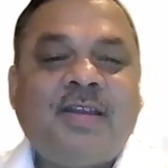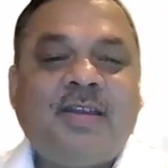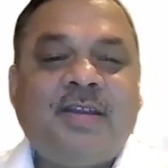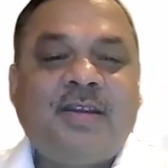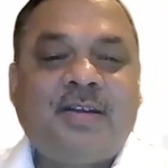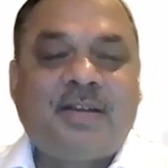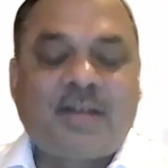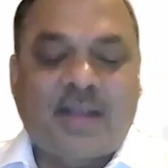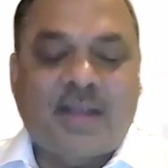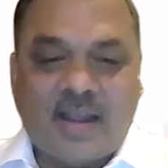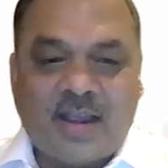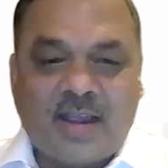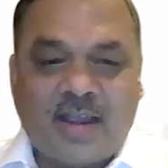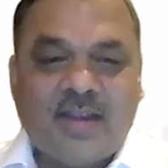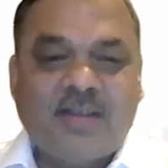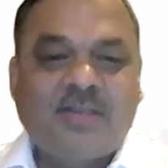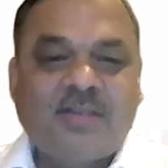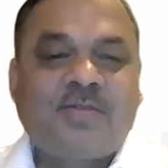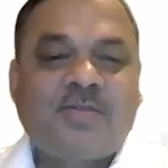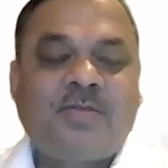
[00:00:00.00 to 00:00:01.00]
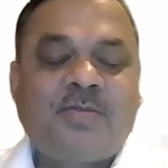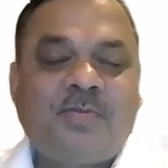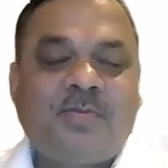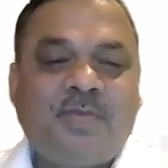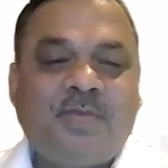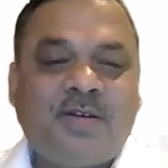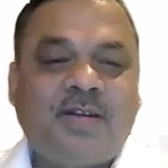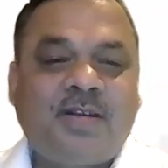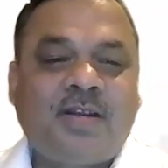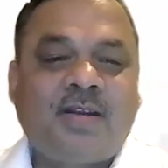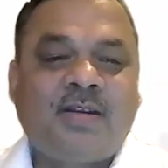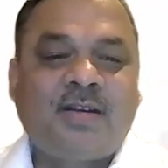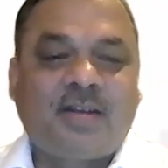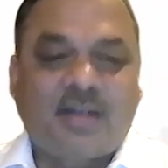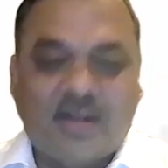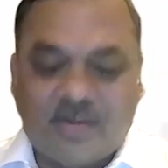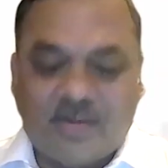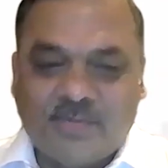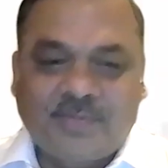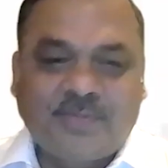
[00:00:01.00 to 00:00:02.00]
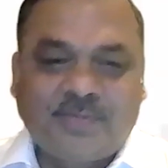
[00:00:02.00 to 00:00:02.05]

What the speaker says: It has to be done now.